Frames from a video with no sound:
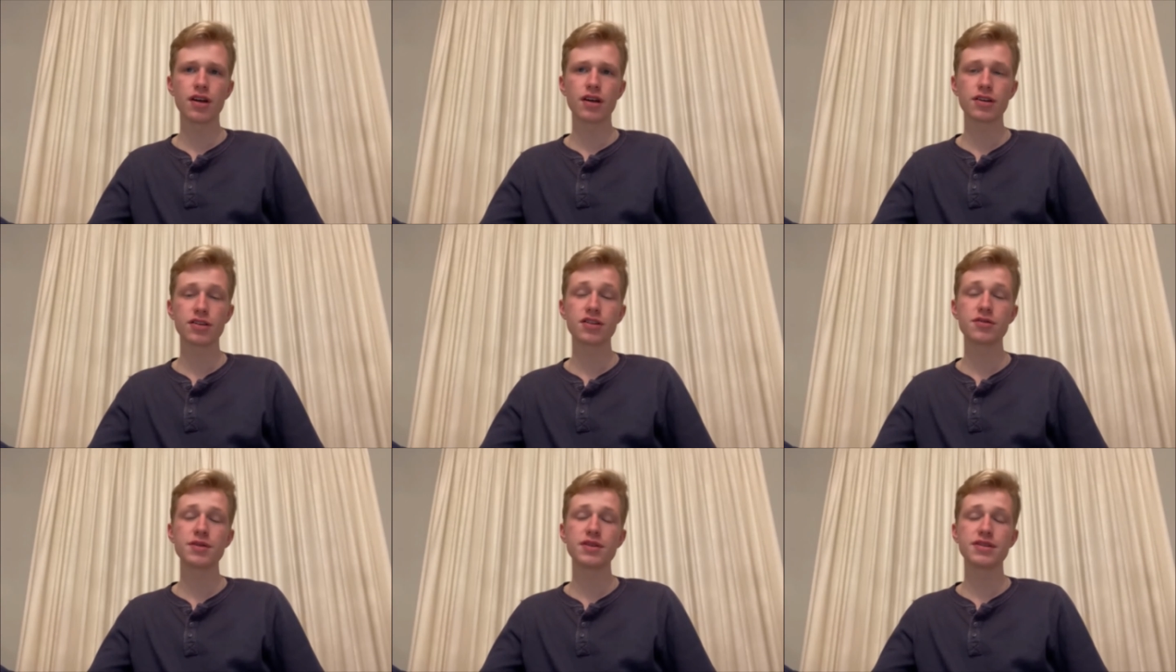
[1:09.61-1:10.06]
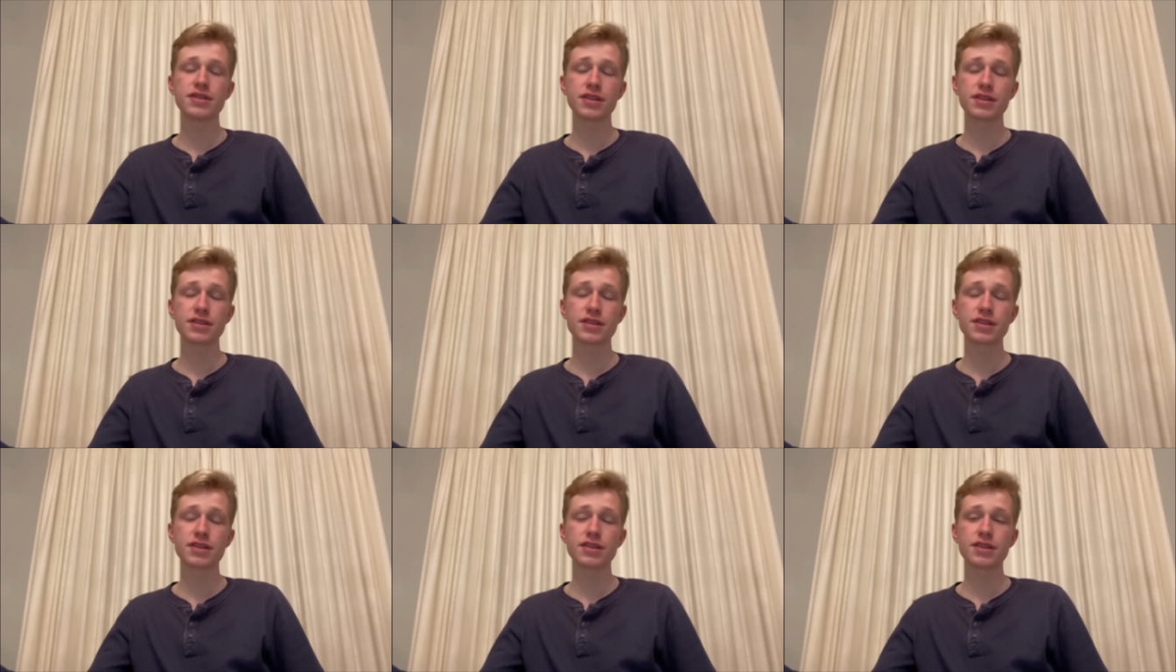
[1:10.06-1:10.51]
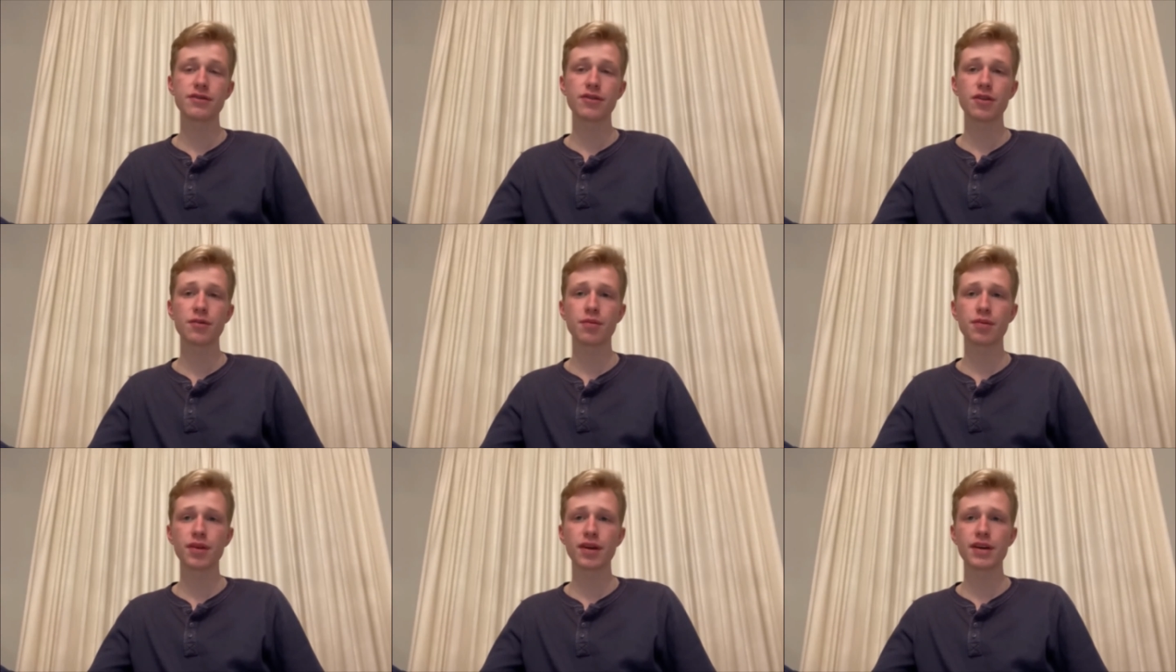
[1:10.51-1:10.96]
excuse me, 660 for
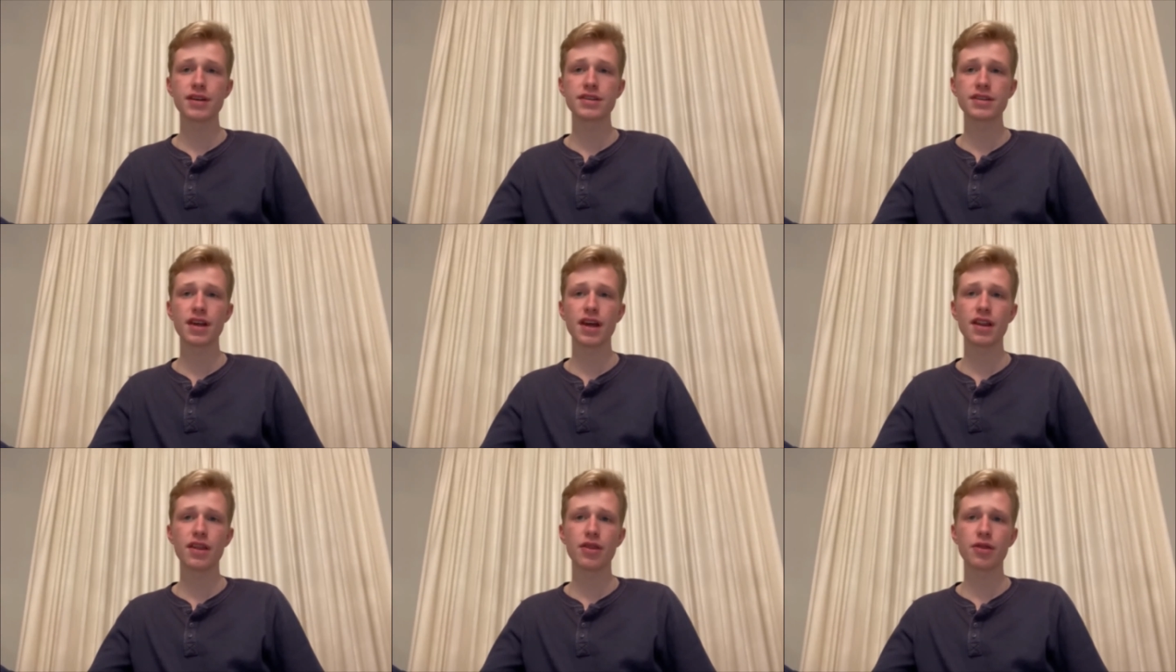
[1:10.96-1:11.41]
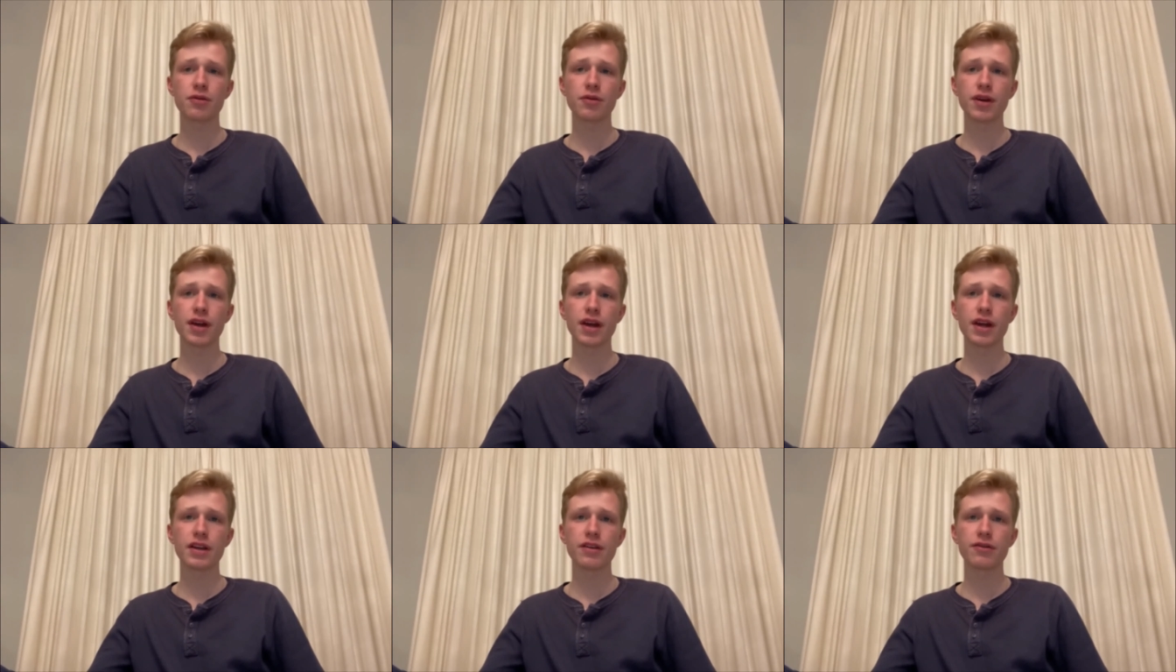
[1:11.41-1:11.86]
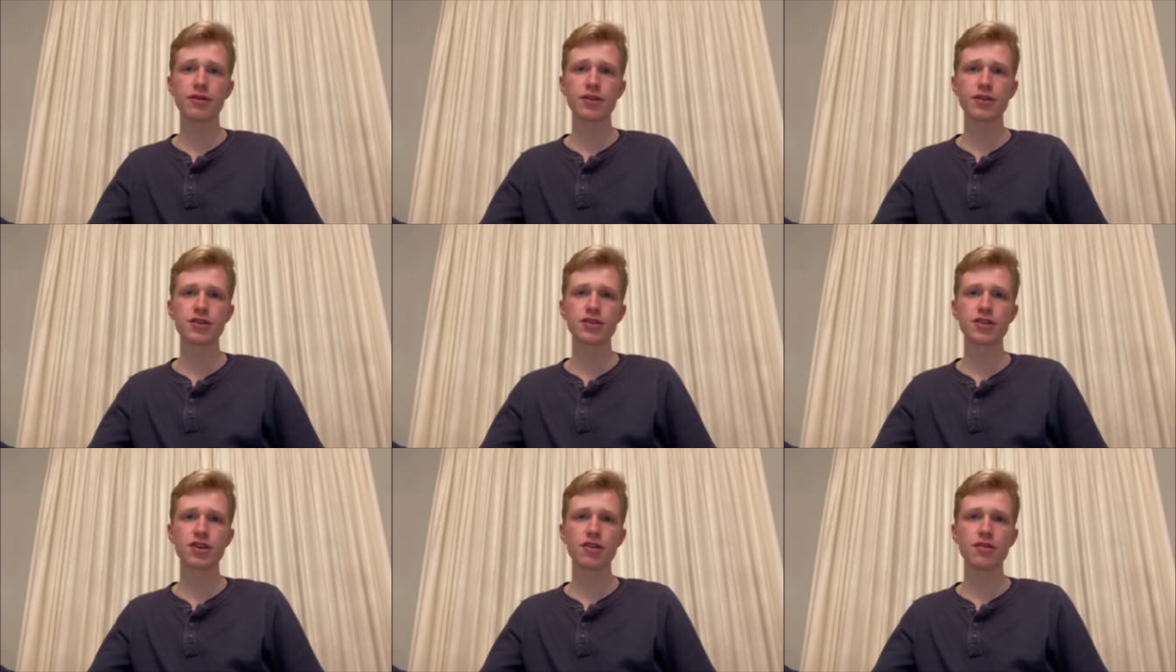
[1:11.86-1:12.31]
the place, and 380 for
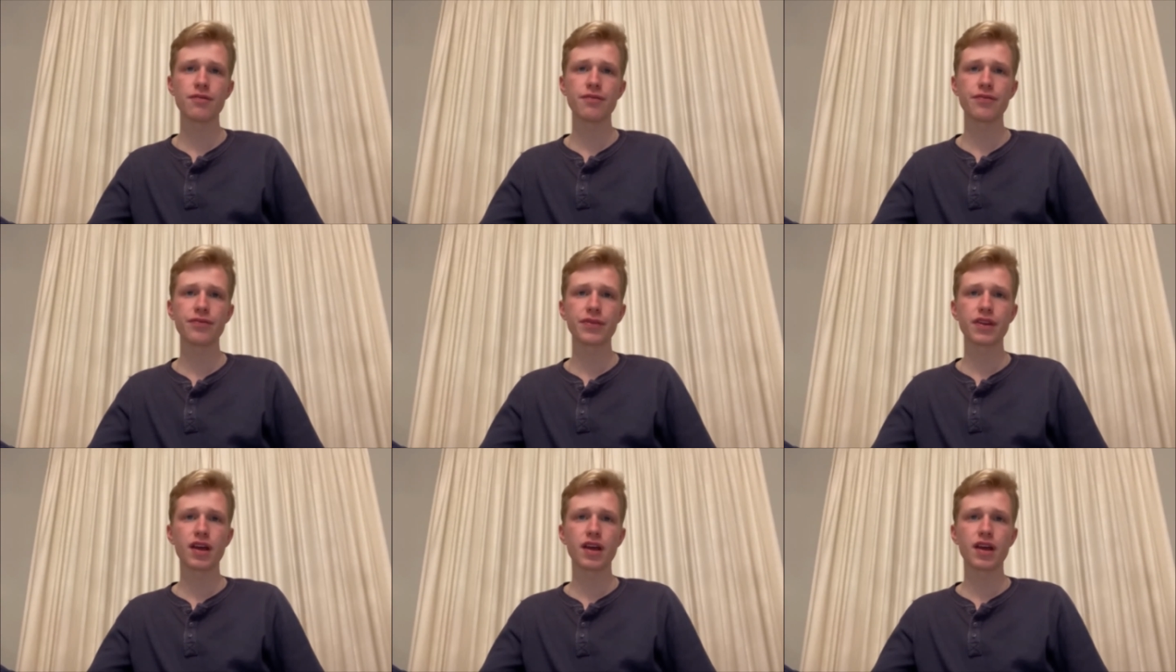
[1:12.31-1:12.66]
the show.